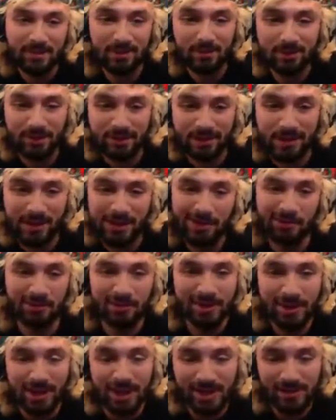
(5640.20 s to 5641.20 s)
do it again, you don't
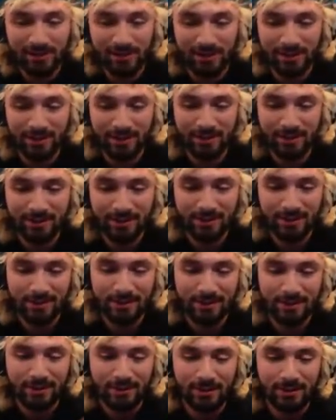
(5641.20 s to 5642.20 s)
get anything.
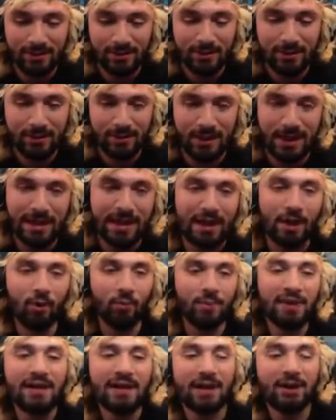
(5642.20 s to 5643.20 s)
Like it'll
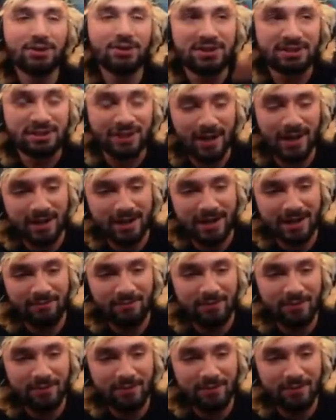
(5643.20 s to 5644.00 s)
be it'll suck if you